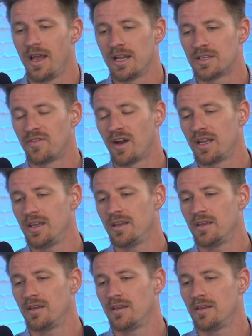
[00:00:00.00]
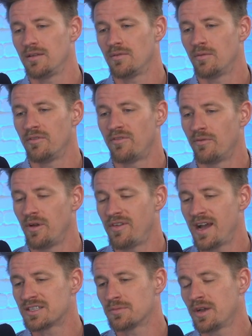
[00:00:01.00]
And it's funny,
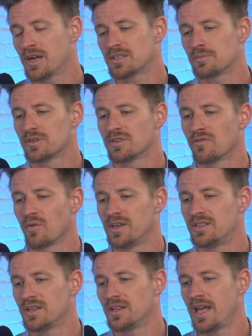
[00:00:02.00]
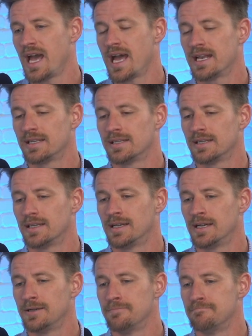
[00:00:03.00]
we've had some customers of recent that
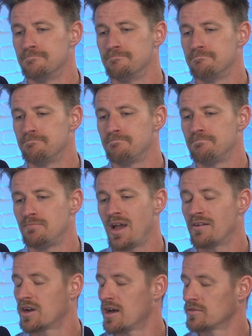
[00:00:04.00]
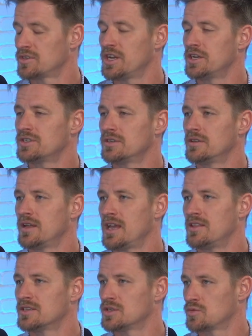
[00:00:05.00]
we have a conversation,
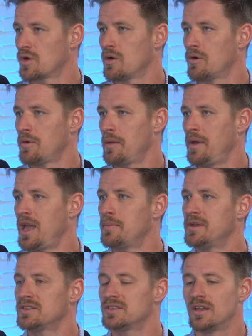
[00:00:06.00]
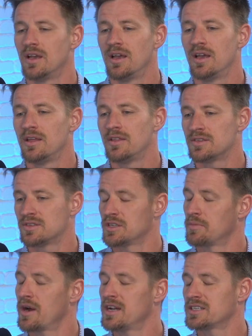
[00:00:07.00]
hey, this is where I want my payments. This
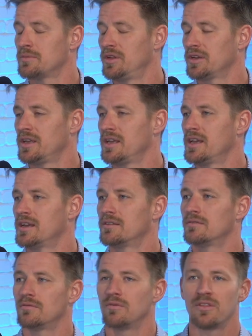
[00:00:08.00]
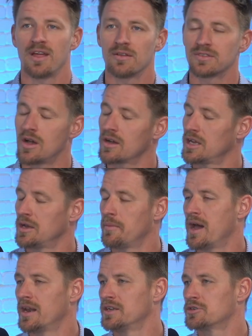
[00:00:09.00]
is the price I'm looking in, without talking
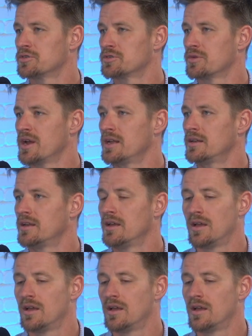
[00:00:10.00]
about interest rate.